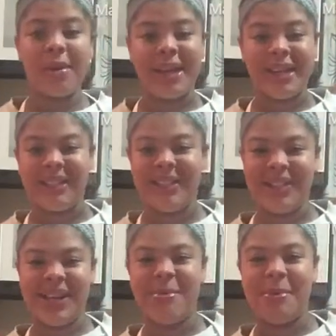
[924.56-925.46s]
Okay,
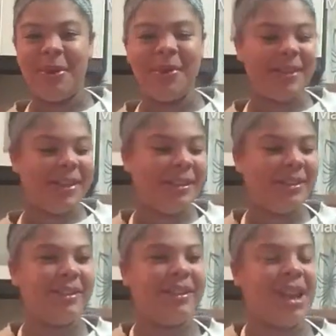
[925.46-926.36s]
so now I'm all
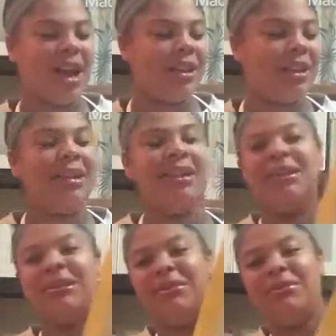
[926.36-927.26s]
done. I think it
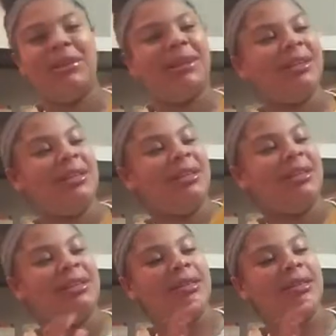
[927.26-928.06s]
looks pretty nice.